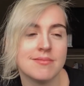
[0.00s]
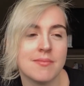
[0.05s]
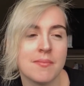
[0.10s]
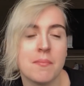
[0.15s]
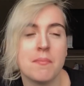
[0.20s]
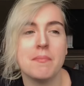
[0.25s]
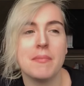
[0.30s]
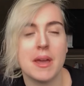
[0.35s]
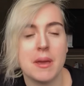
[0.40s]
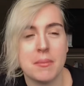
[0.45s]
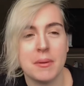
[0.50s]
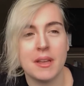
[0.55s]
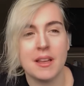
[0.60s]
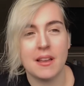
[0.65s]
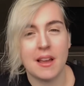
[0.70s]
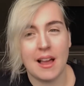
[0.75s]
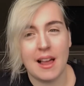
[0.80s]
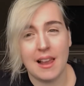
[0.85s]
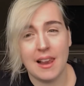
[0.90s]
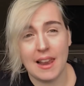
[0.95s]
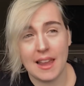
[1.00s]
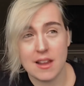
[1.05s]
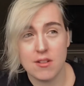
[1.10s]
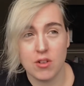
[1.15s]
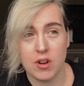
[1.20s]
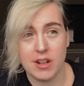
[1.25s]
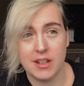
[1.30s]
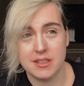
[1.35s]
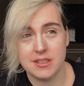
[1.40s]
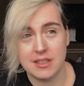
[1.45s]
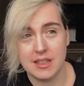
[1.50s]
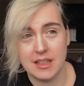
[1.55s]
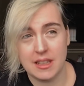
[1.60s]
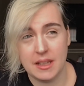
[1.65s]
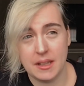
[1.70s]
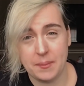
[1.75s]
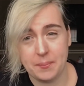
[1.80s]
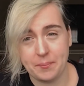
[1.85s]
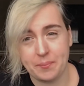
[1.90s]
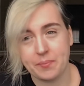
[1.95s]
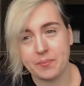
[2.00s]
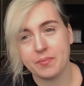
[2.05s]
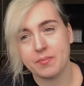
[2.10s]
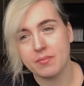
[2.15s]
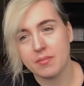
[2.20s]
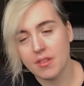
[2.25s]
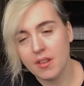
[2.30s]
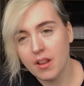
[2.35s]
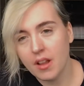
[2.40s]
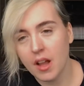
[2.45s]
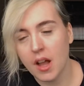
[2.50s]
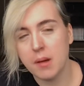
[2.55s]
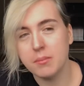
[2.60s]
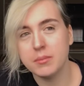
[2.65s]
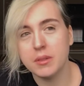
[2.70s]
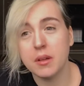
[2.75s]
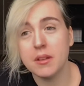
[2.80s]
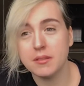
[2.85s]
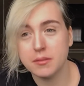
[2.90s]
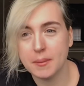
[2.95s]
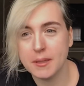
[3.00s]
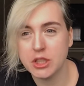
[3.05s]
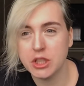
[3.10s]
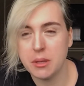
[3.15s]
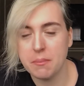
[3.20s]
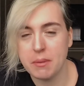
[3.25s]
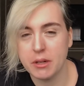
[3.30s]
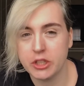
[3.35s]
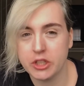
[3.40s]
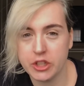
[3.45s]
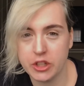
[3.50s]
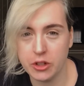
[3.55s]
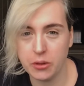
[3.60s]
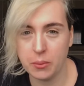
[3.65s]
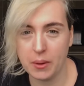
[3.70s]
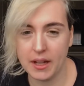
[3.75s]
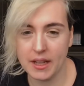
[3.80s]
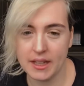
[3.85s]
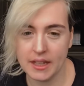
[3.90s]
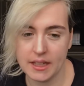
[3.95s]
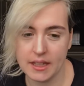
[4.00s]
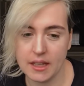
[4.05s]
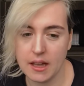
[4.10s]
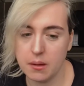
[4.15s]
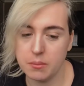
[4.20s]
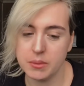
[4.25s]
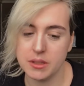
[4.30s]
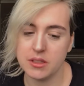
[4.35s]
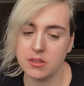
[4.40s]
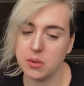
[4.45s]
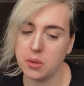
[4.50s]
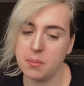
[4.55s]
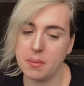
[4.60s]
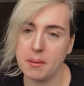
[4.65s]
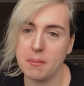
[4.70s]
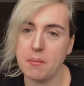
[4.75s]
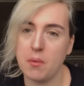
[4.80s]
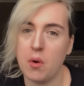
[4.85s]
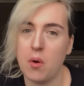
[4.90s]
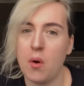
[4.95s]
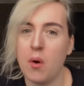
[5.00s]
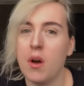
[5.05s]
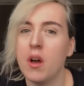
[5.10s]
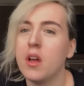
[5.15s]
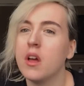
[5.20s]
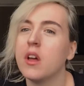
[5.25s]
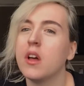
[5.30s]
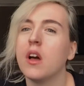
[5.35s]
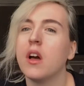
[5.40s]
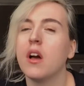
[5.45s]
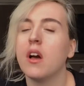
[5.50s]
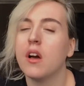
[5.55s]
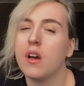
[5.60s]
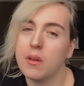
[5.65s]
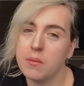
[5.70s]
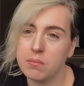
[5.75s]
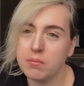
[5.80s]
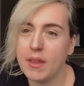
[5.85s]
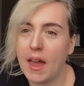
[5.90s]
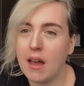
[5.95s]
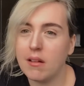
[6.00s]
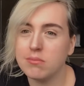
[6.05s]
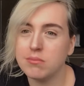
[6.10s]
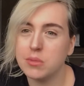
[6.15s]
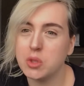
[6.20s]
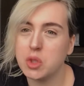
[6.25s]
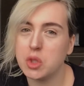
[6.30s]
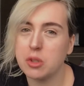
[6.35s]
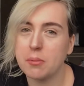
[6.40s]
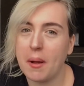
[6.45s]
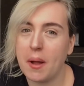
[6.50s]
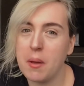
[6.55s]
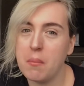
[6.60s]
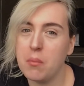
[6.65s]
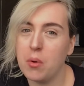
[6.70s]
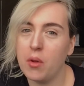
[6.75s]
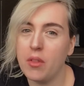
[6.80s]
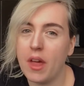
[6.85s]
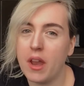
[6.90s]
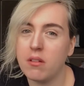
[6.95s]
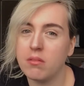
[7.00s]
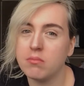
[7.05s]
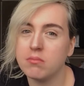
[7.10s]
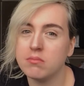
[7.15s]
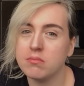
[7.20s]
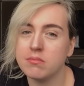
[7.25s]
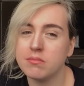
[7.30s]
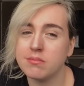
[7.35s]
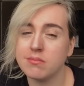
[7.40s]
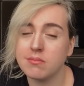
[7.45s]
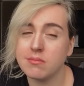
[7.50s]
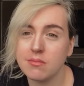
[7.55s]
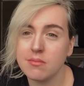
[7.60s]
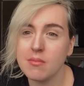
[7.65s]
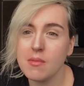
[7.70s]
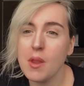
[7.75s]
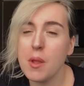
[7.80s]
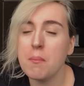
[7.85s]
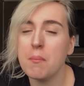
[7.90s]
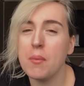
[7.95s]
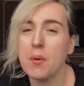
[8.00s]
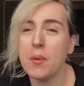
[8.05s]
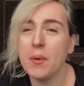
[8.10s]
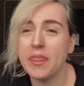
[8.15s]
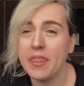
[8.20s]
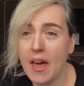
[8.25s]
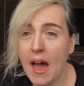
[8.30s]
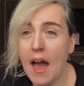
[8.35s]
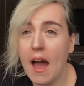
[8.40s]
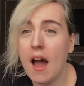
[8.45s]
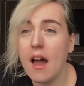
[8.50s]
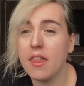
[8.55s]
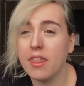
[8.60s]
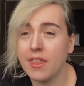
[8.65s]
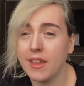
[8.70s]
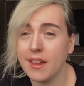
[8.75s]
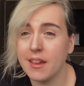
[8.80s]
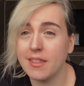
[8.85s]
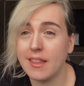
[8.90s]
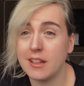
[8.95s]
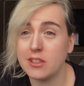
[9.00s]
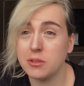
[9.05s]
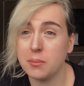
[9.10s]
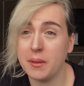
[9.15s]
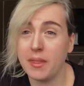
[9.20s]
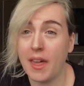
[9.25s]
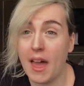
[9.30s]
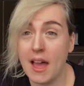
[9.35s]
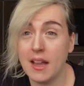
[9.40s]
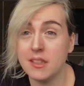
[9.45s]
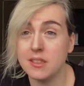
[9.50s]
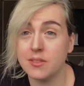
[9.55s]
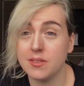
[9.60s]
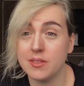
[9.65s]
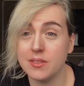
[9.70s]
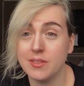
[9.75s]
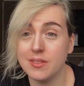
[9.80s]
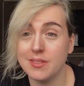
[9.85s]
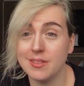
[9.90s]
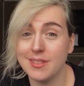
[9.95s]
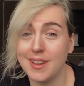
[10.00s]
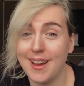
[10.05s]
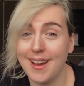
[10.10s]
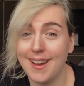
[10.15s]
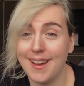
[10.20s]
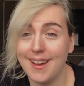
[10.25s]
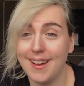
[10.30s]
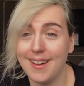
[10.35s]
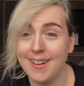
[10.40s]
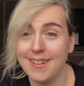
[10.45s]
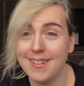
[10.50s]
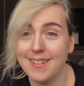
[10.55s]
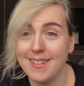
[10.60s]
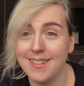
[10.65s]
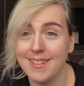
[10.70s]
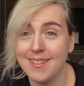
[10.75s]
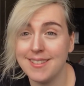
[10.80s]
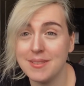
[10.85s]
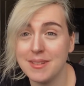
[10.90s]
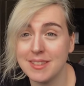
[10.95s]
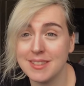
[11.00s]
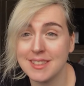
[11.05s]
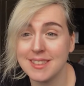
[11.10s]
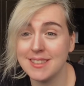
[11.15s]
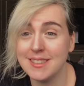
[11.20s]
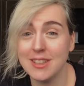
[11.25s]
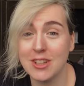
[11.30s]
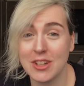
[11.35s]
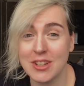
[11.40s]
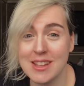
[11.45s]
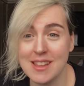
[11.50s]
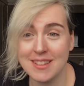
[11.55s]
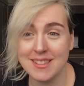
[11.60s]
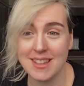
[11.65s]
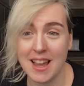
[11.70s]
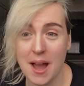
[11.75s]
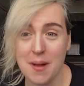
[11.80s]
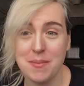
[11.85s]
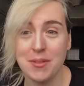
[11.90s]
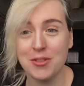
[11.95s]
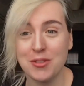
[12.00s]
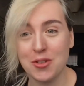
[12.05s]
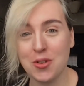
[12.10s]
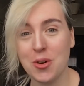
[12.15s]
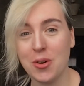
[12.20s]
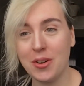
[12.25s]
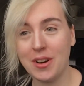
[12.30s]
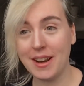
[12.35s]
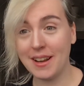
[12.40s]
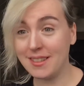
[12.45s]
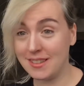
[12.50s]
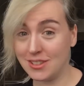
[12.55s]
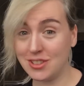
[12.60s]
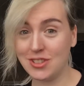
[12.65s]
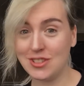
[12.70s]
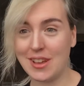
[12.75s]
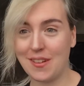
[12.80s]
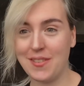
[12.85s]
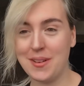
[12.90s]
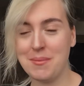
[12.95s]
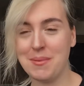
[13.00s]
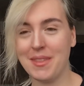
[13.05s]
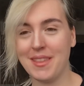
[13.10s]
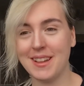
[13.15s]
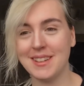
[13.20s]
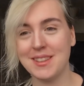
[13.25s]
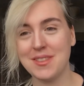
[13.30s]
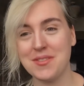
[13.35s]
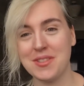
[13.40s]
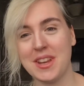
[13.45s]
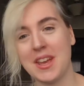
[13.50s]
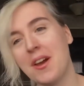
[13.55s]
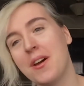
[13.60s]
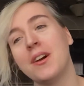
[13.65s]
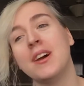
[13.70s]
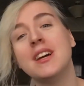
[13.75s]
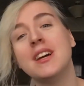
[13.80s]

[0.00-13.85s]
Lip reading: Maybe later on as he comes, especially in book two, where he comes into a bit more. Yeah, we'll talk about him more then. But with that, I think that should be the end of, looking at the time of the recording, this should definitely be the end of the video.